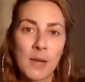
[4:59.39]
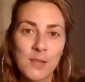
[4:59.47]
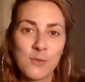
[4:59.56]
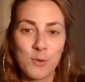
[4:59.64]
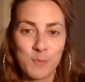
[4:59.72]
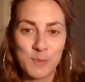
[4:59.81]

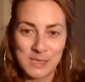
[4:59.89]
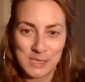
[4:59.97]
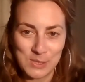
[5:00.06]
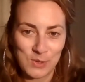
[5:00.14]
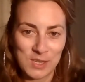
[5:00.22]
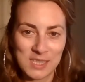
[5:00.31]
but for
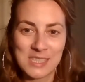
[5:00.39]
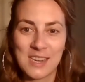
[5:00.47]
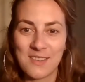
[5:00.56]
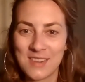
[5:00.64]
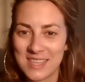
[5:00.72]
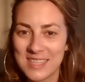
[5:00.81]
business owners
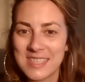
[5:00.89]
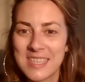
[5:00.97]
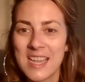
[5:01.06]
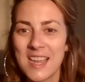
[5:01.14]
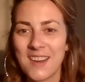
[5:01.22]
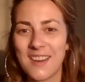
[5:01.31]
there
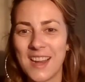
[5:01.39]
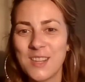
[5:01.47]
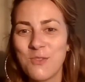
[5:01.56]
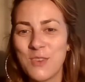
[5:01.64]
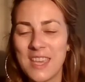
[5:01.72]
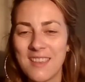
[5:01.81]
is, right,